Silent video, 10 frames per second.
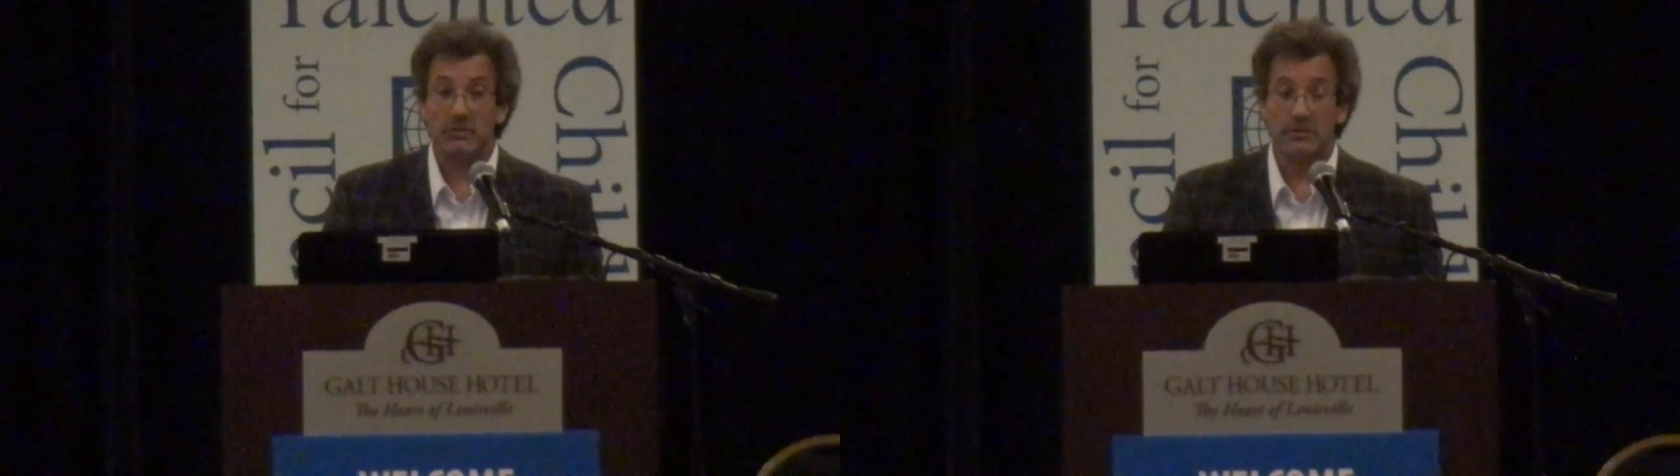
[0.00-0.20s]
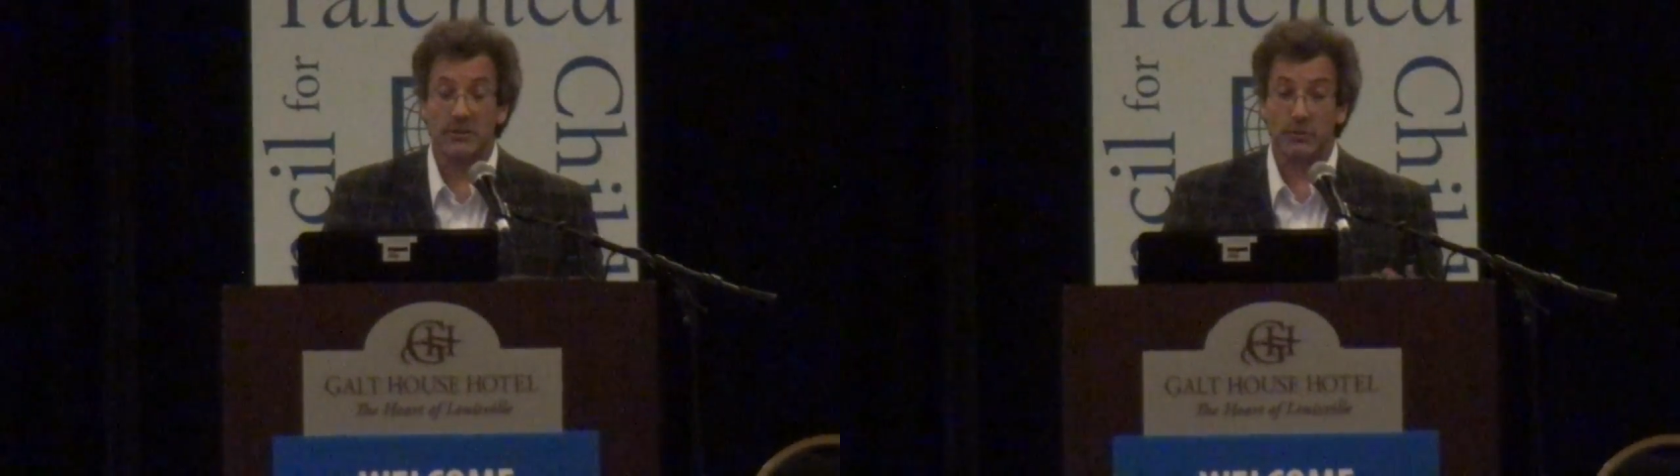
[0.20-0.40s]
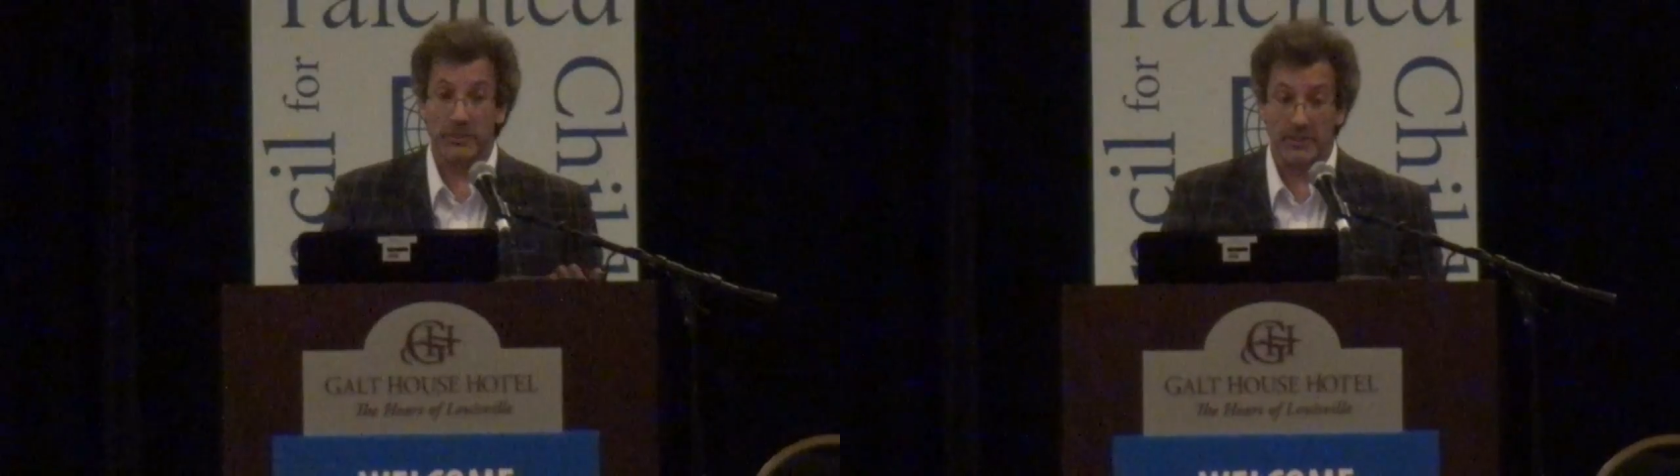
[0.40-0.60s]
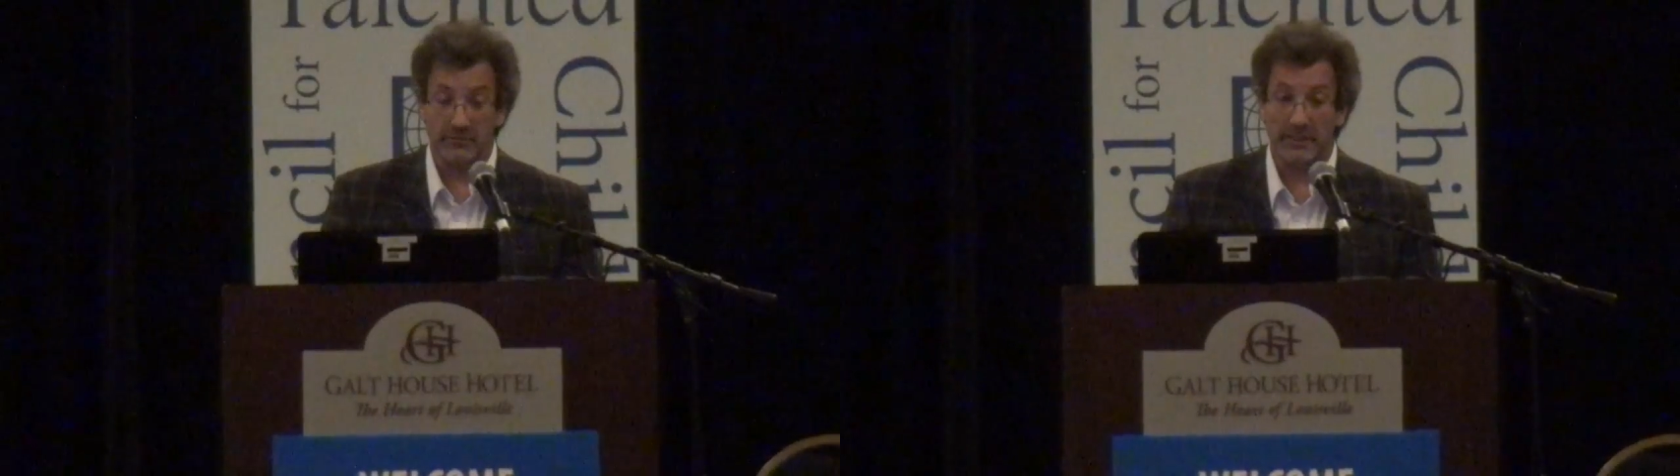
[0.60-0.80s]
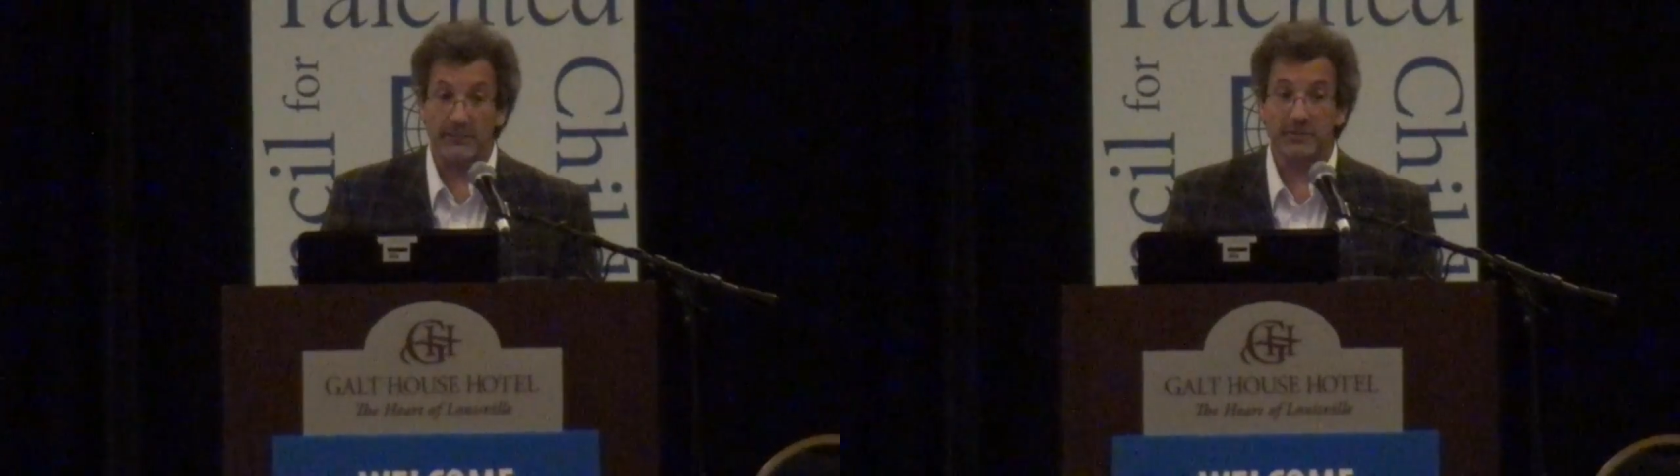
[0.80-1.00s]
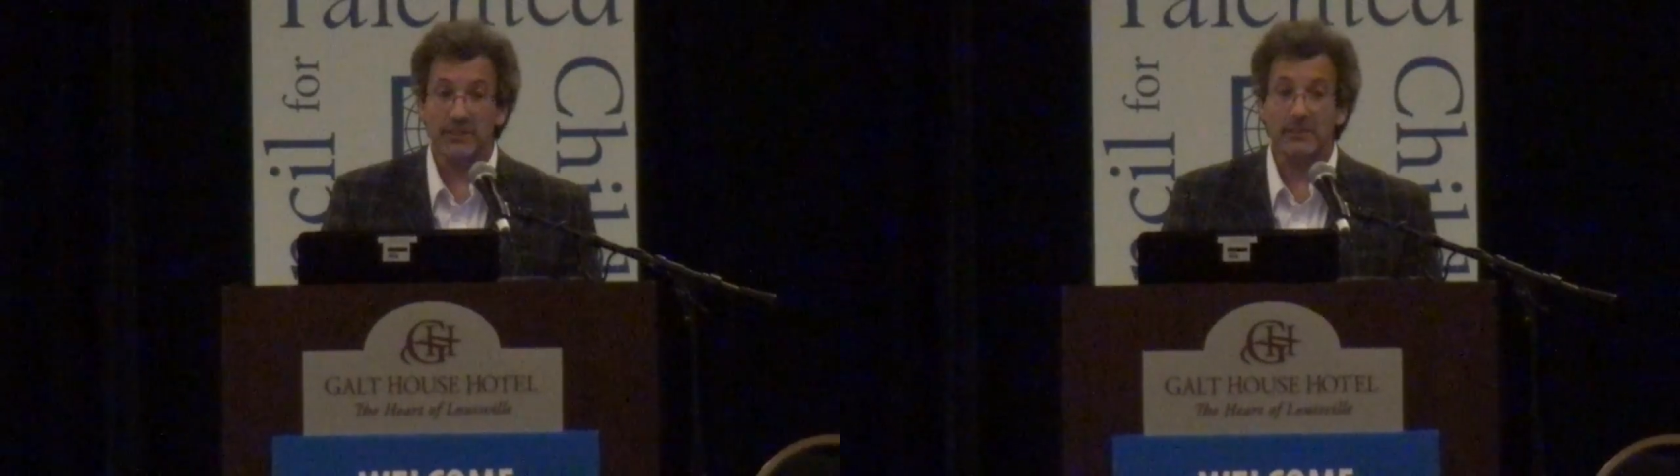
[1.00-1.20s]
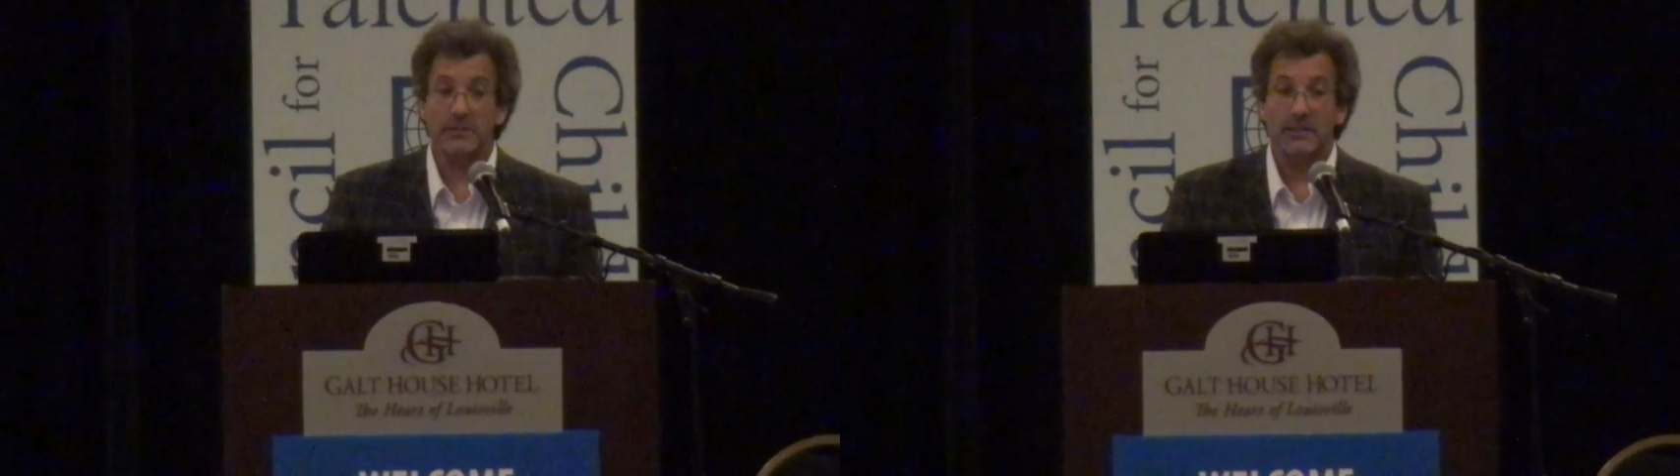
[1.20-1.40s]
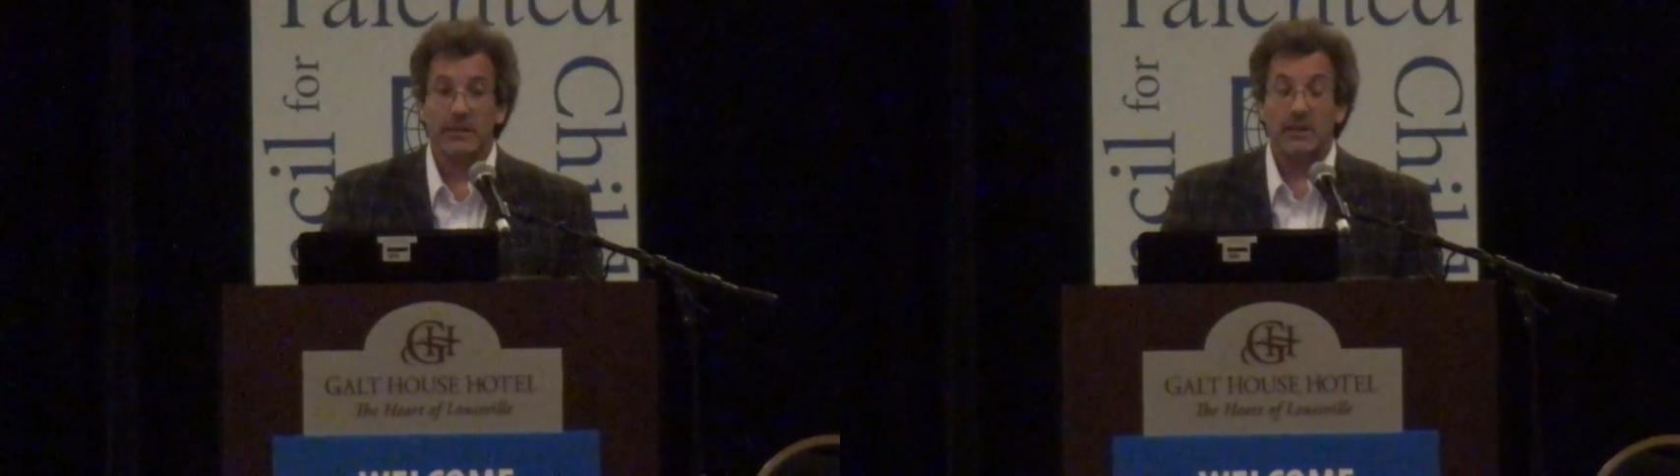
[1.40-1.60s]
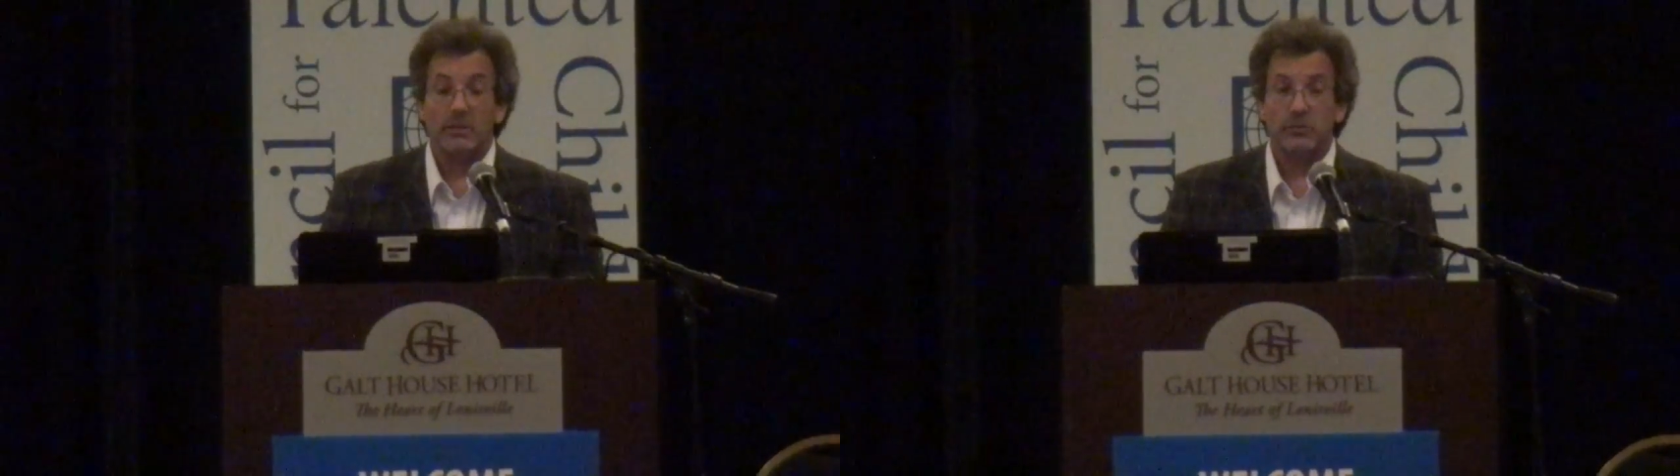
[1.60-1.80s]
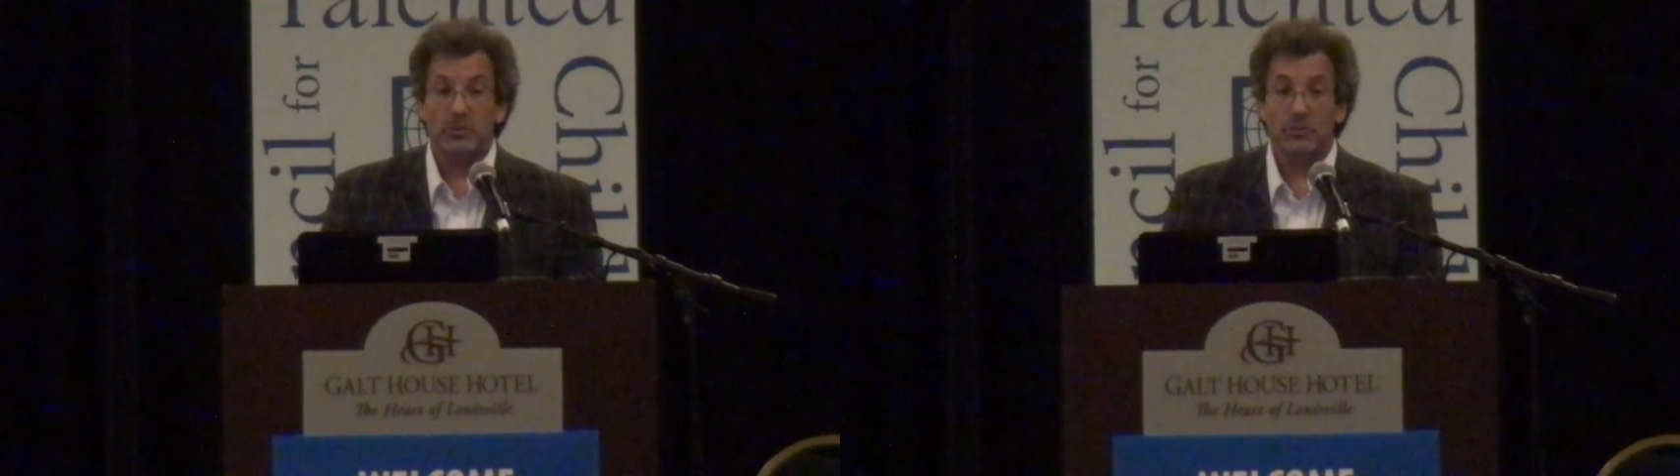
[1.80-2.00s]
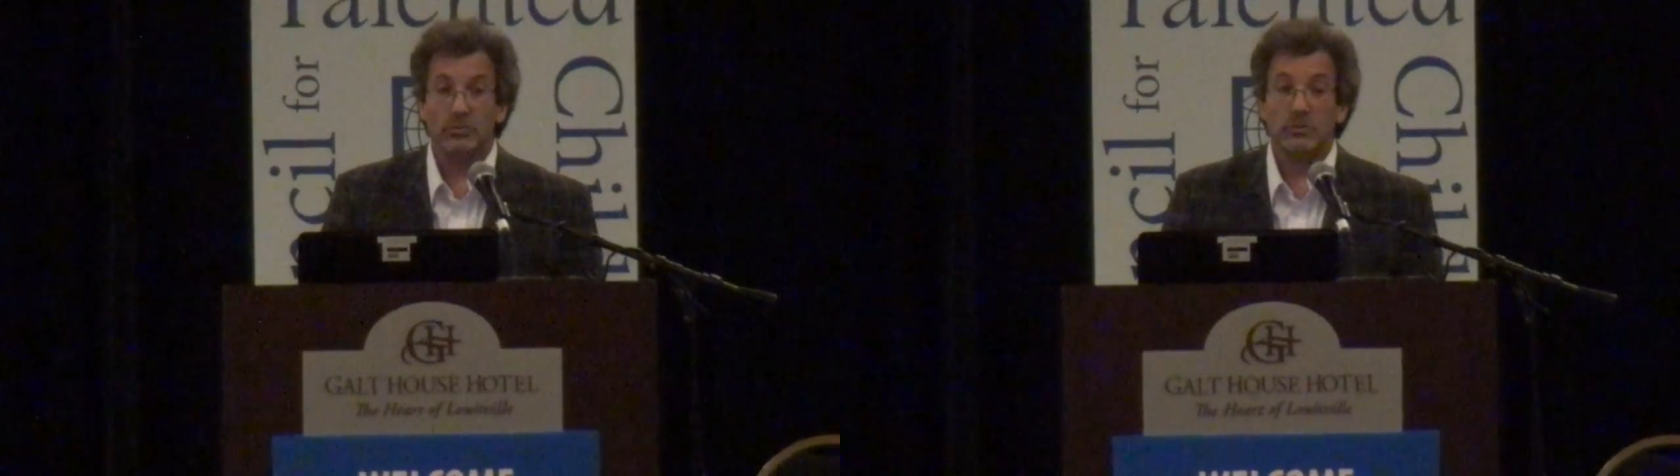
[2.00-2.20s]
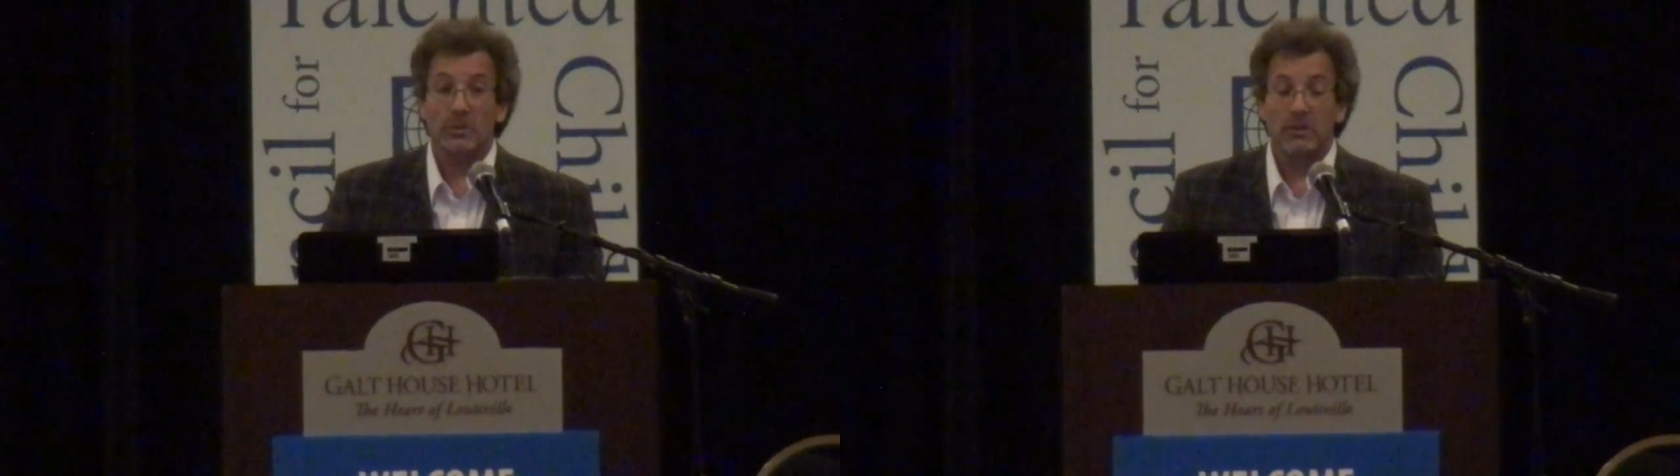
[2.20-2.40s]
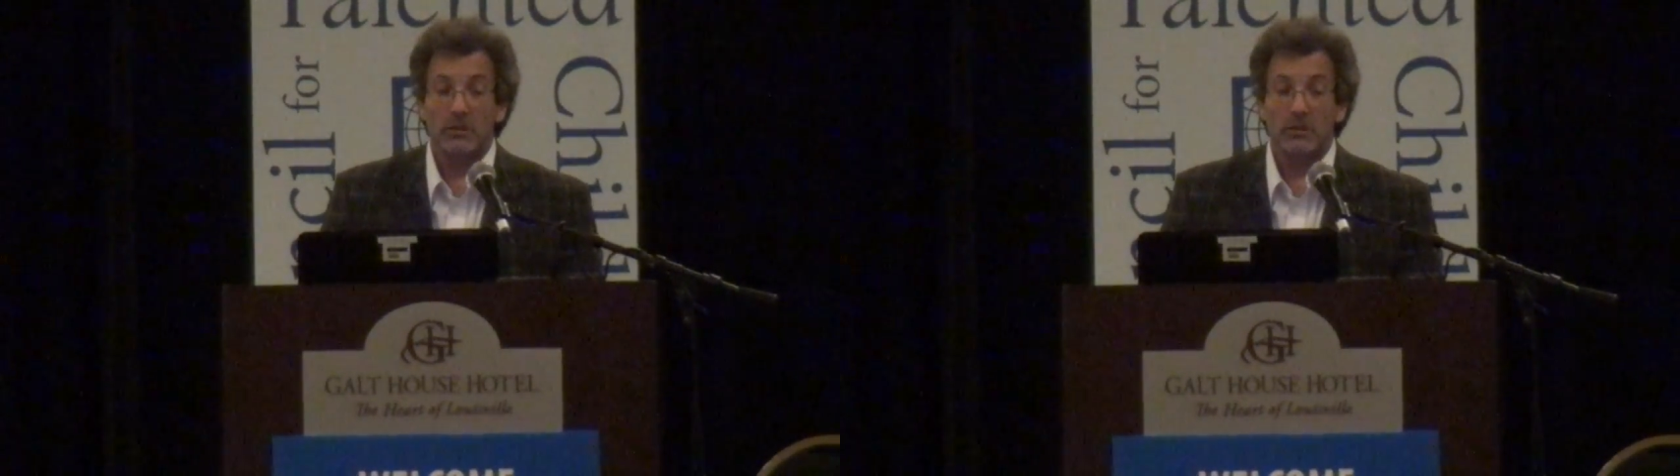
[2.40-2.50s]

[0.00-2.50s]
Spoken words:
the creative gifted, to